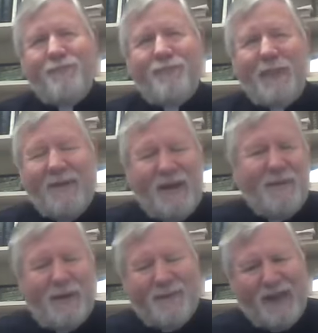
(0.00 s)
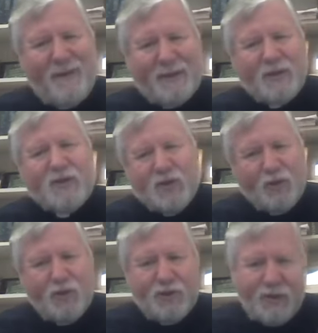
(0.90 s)
if that
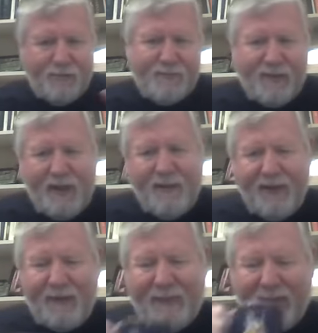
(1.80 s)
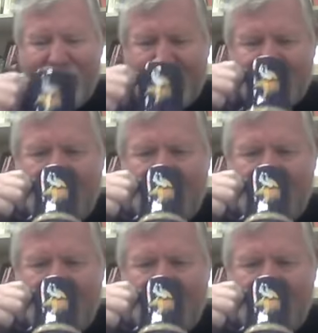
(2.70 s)
concerns you, think about this.